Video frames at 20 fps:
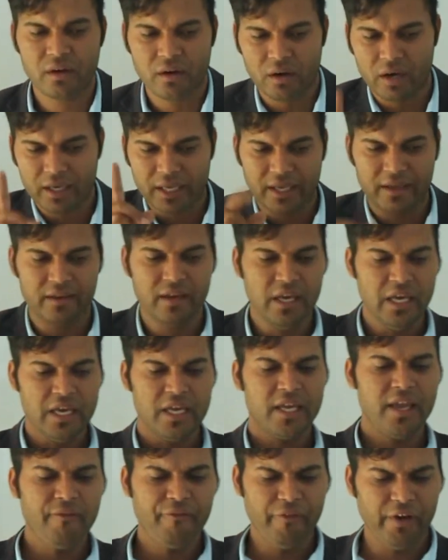Okay.
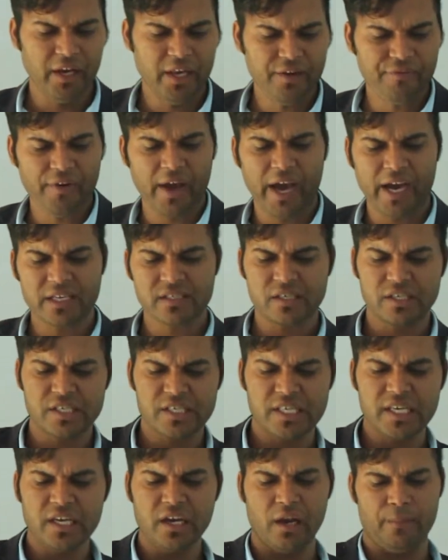If a leaf has a
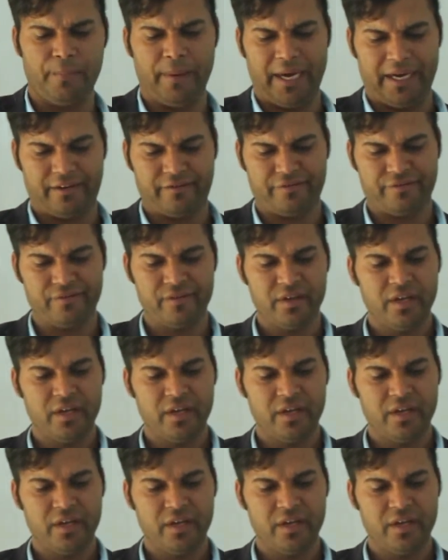single blade